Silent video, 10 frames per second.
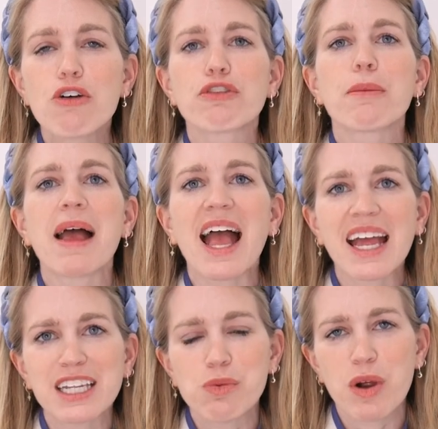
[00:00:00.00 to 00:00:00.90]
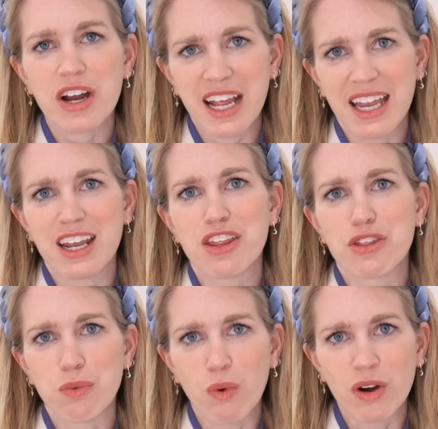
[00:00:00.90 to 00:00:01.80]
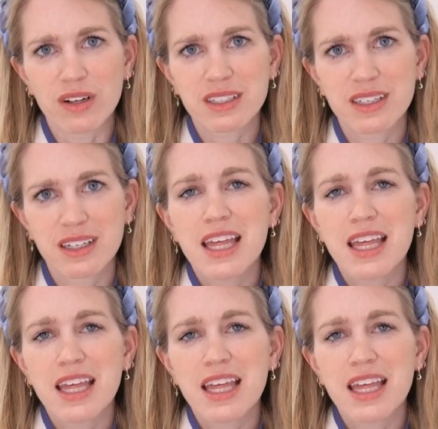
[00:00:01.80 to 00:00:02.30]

from anywhere in the world.